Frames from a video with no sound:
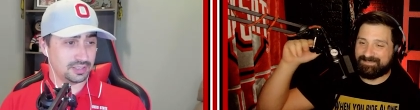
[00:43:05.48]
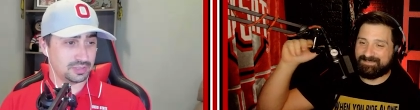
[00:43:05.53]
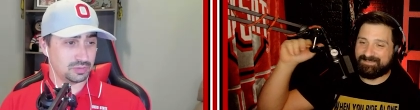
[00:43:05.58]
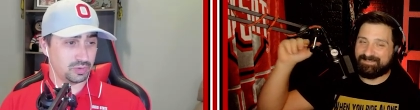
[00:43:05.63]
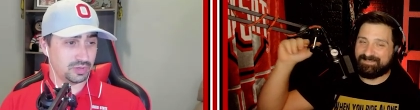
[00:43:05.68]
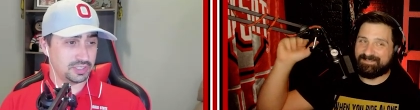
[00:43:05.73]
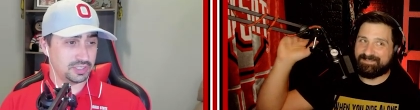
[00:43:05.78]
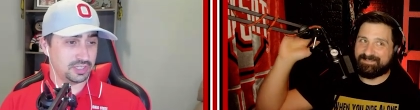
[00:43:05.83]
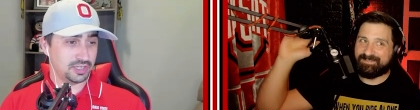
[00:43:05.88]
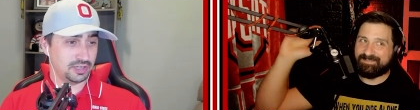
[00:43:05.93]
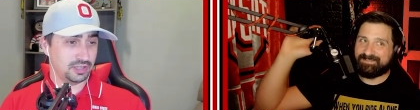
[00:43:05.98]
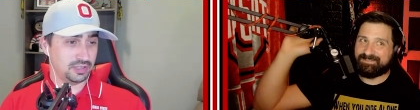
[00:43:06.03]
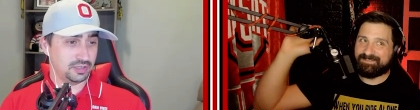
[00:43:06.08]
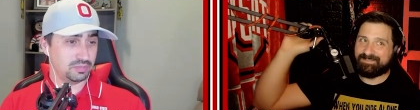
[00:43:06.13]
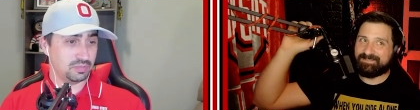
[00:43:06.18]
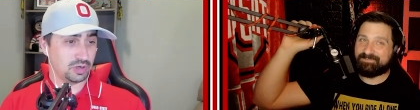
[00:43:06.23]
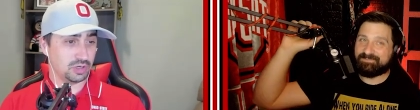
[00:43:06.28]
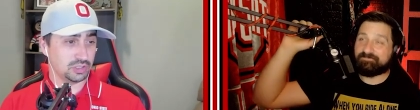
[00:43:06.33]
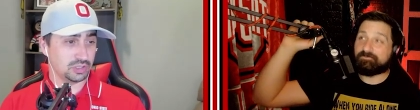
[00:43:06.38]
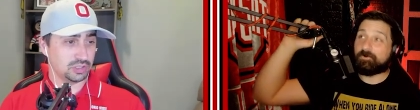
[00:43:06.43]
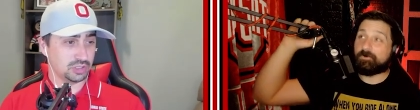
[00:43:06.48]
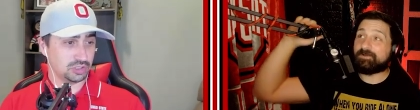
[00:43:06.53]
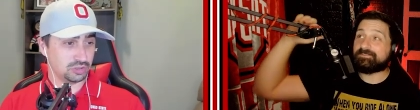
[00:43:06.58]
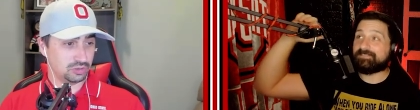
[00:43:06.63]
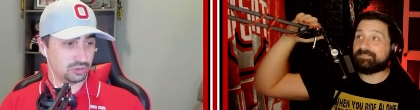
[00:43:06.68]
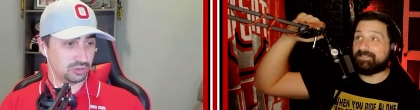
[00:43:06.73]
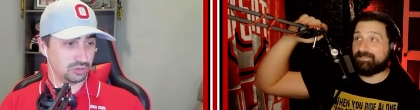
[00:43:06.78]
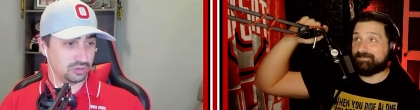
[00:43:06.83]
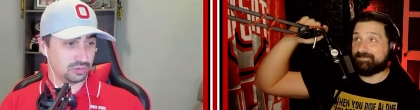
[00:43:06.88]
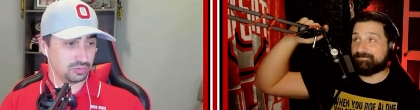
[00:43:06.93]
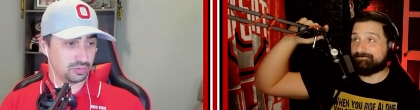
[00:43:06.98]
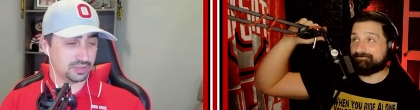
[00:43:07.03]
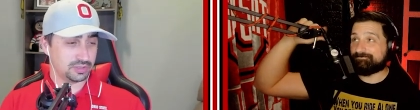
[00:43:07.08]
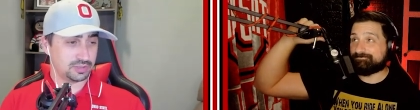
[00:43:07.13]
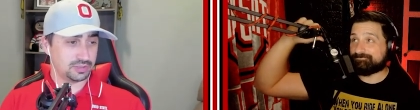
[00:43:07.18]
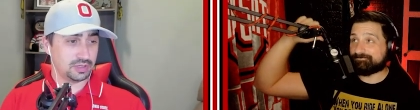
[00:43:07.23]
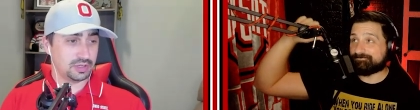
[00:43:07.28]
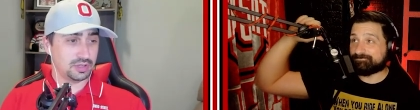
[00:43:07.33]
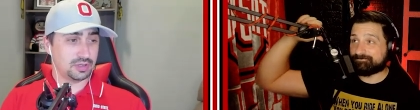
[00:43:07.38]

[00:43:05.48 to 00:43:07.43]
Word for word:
Speaker 1: is when Jalen Marshall re,